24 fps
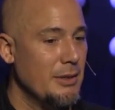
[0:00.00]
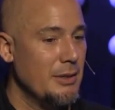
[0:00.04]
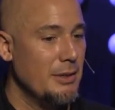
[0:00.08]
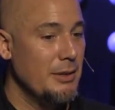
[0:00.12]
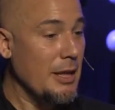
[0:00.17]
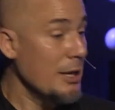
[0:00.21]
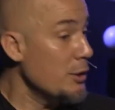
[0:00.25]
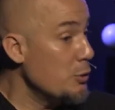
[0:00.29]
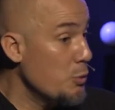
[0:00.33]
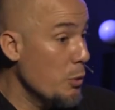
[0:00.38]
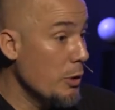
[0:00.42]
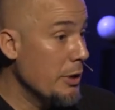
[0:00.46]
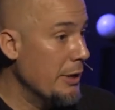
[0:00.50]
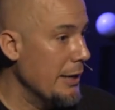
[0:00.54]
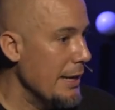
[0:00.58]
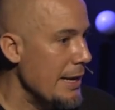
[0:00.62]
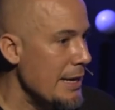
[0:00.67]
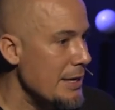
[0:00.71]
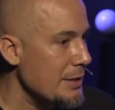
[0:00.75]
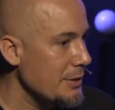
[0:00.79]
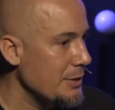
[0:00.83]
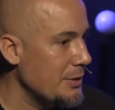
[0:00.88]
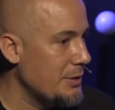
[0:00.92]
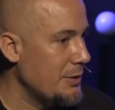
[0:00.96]
That's what it
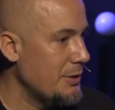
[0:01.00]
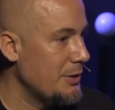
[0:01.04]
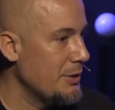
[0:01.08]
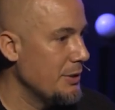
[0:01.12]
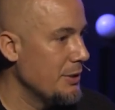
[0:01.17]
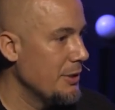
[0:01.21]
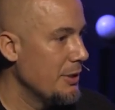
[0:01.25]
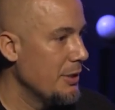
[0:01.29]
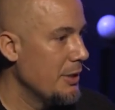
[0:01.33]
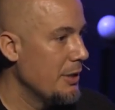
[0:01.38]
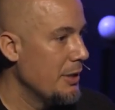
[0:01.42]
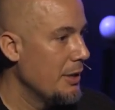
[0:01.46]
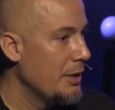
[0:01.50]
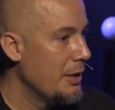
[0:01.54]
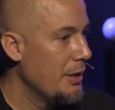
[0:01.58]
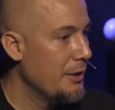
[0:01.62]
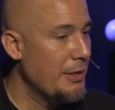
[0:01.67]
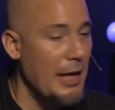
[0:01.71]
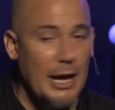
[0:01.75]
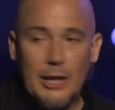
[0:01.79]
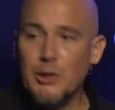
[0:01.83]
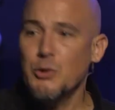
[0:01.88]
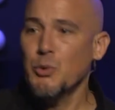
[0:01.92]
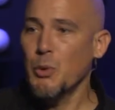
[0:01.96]
is.
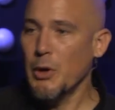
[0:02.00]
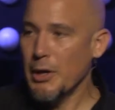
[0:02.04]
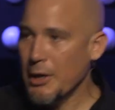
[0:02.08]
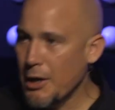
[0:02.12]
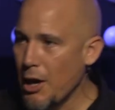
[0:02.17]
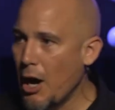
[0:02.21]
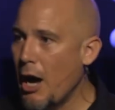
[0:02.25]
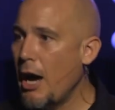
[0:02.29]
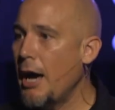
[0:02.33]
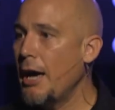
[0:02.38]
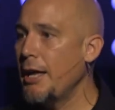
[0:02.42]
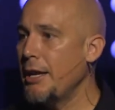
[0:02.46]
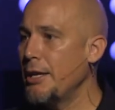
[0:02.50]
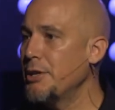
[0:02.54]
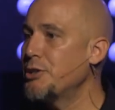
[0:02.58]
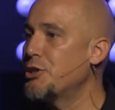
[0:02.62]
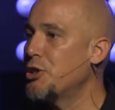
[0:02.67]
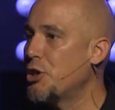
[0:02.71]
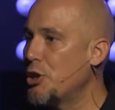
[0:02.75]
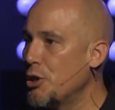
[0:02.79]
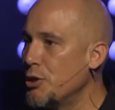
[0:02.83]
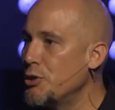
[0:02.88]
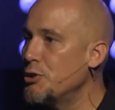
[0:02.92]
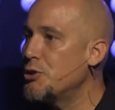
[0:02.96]
That's what God is
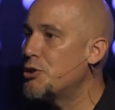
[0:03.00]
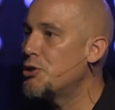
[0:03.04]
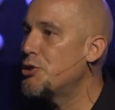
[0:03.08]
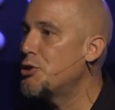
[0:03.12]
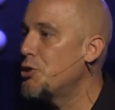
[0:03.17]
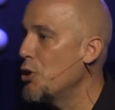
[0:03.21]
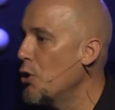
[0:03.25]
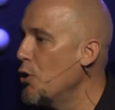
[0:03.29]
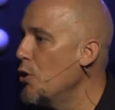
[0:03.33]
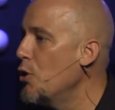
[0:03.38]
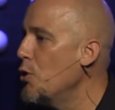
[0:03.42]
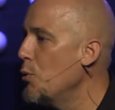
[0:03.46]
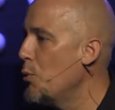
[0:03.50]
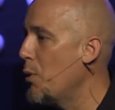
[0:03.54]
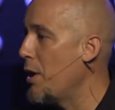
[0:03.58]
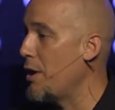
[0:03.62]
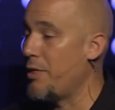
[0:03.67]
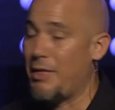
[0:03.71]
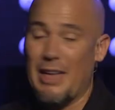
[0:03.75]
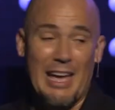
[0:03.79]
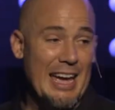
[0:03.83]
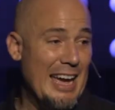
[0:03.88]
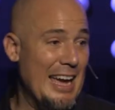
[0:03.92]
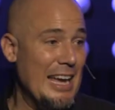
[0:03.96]
concerned
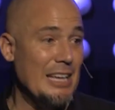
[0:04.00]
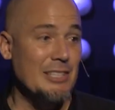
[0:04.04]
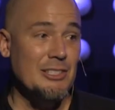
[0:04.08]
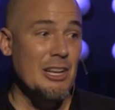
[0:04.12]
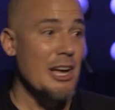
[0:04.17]
with. He's